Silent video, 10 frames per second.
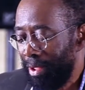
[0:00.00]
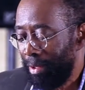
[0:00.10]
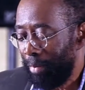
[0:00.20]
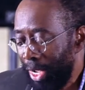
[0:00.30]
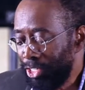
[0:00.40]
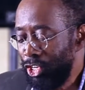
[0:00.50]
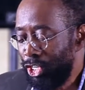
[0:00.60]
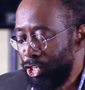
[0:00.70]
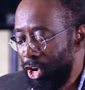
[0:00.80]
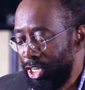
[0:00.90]
Blacks
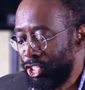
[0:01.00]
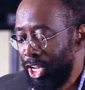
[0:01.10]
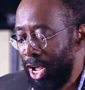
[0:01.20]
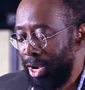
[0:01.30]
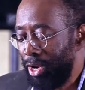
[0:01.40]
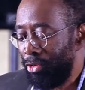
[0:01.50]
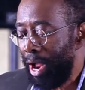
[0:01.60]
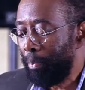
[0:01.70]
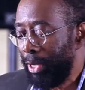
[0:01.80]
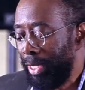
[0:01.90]
need to understand the
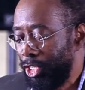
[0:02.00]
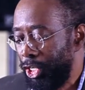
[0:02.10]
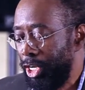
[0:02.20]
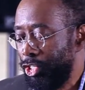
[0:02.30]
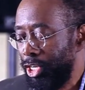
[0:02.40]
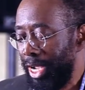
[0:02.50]
rapidly changing